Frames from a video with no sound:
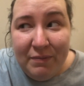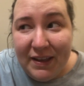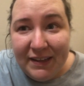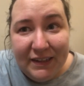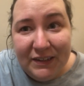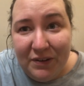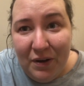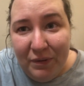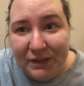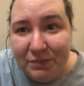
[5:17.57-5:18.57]
because I
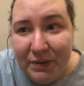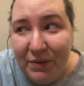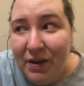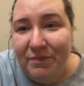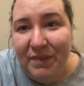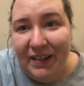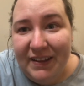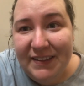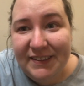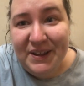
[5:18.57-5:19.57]
do not want to be away from
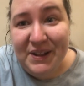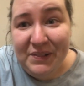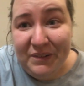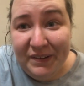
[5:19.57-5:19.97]
Alice any